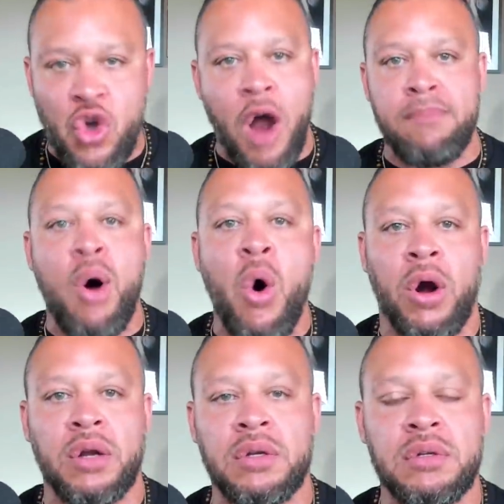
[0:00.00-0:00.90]
aren't
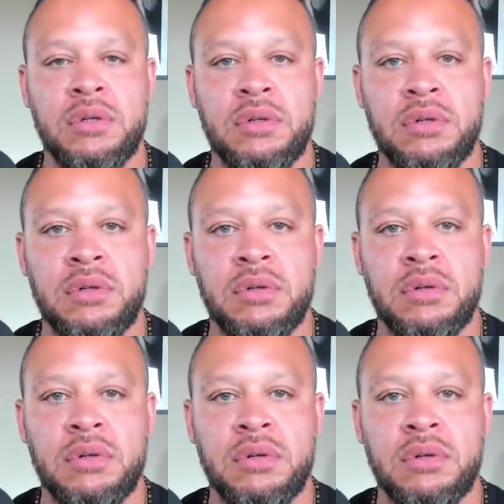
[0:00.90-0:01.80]
born.
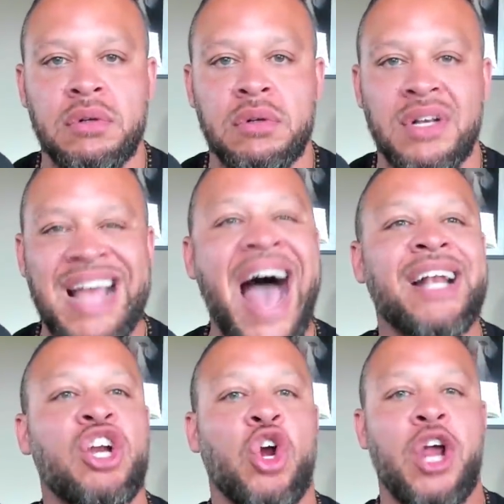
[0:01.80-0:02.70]

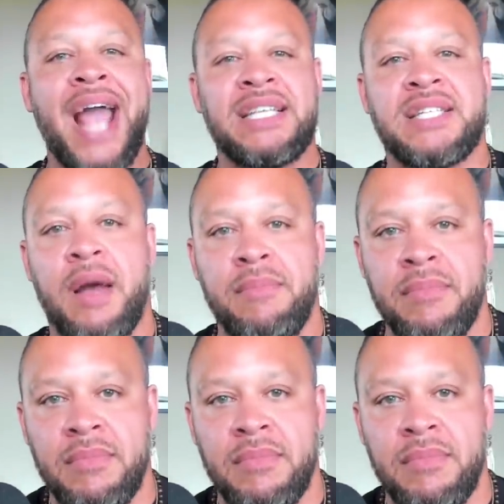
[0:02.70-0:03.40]
God creates them.